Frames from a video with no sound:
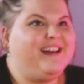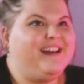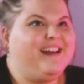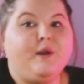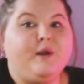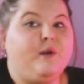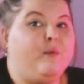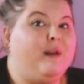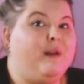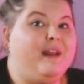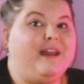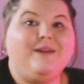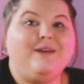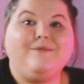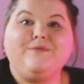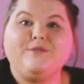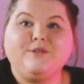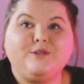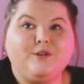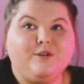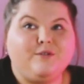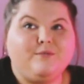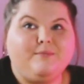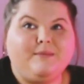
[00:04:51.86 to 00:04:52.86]
You what I eat for
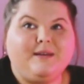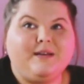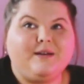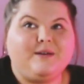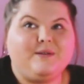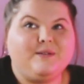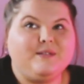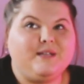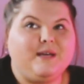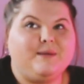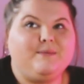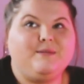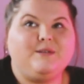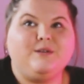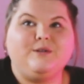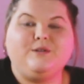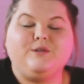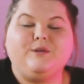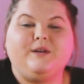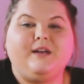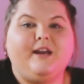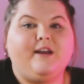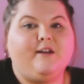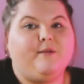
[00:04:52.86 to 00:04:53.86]
certain meals. I'm still
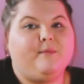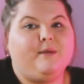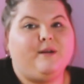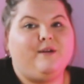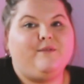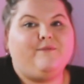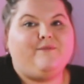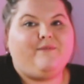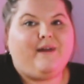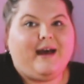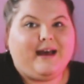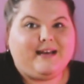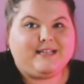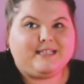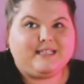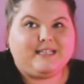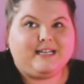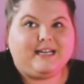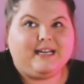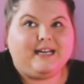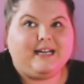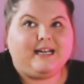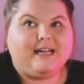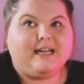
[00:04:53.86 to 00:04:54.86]
doing intermittent
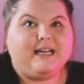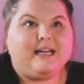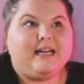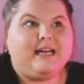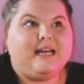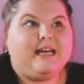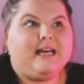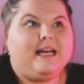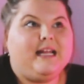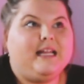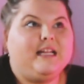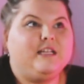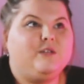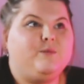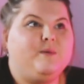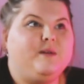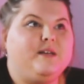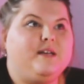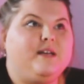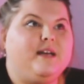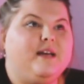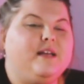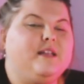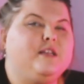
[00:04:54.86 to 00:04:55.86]
fasting. This
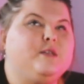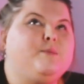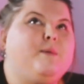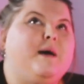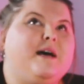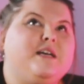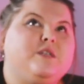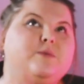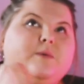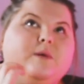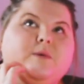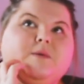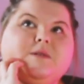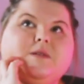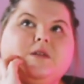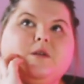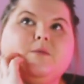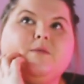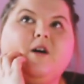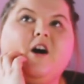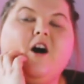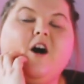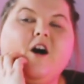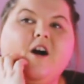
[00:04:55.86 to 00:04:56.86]
week, this past week was a
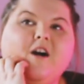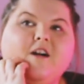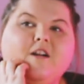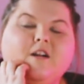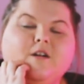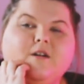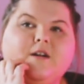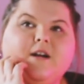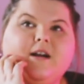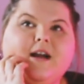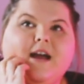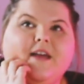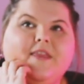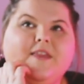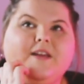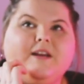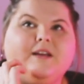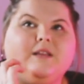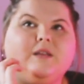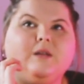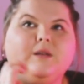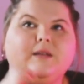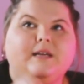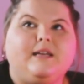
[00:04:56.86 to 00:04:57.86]
little bit harder. I
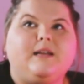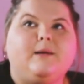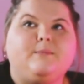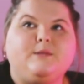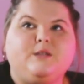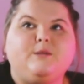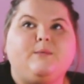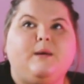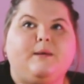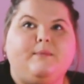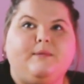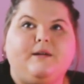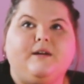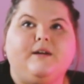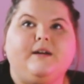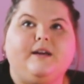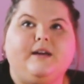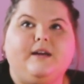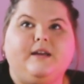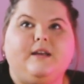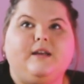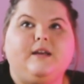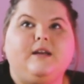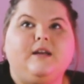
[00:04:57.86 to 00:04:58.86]
think the lead up to my
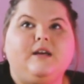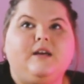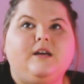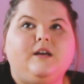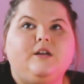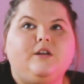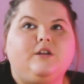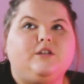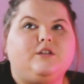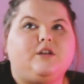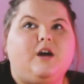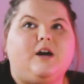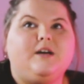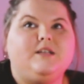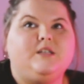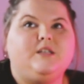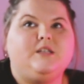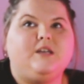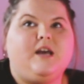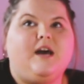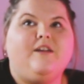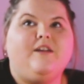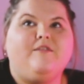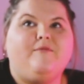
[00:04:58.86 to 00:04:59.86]
period just
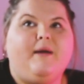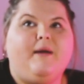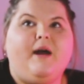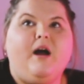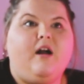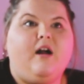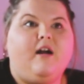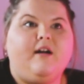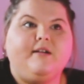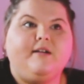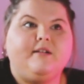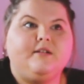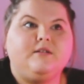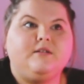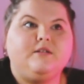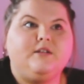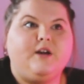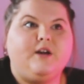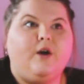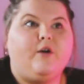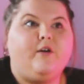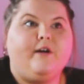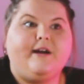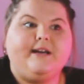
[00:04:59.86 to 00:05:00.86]
causes kind of my hunger to
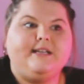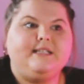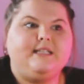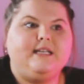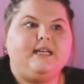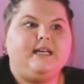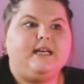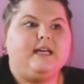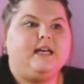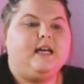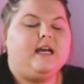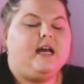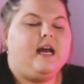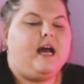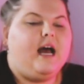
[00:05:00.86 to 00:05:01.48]
go crazy.